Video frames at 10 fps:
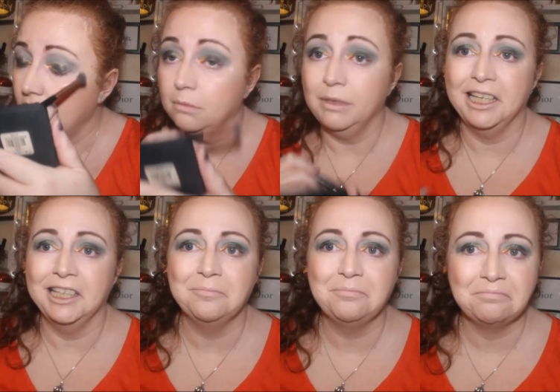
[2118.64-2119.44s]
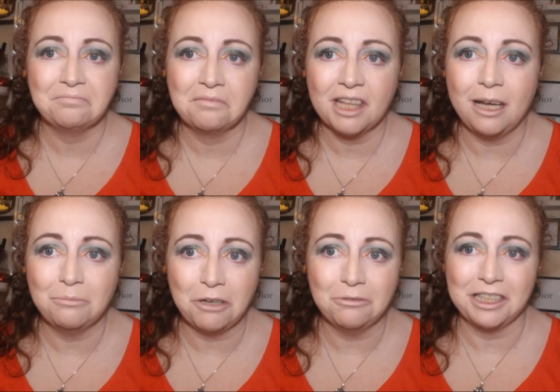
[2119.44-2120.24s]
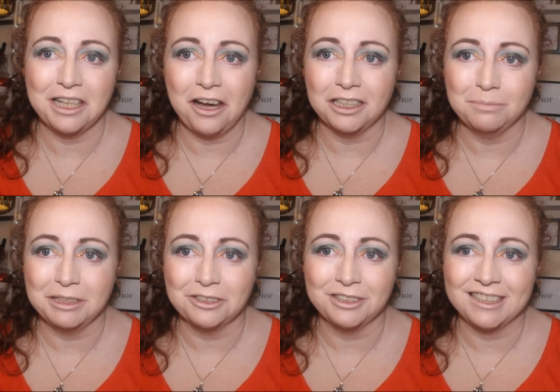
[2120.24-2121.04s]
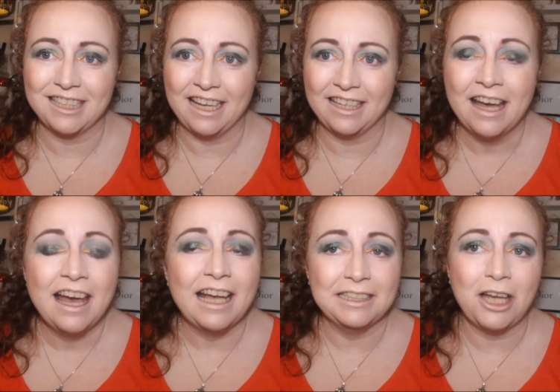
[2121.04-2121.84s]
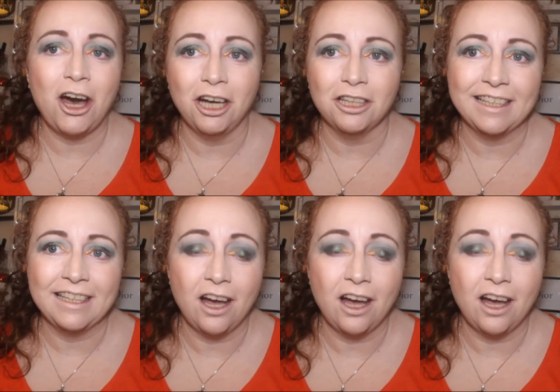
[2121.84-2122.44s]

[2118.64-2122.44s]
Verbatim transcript: I mean, I'm going to the hospital today. It's hardly